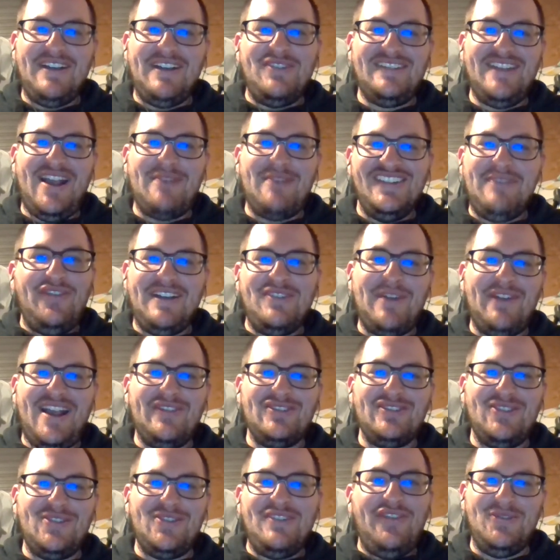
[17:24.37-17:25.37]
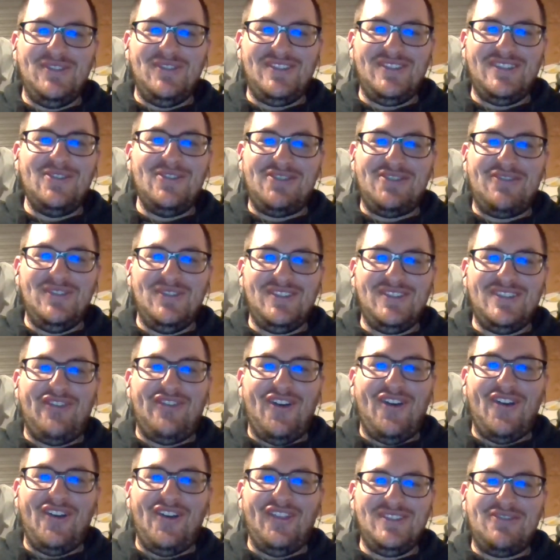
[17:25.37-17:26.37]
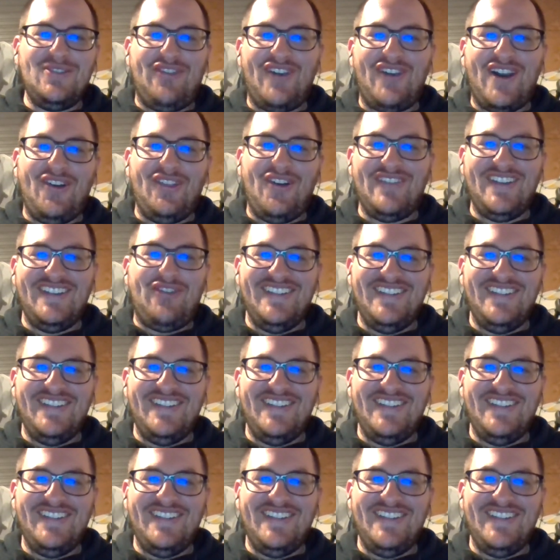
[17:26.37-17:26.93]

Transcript: the album cover so cool. It's just a green frog on the front of it.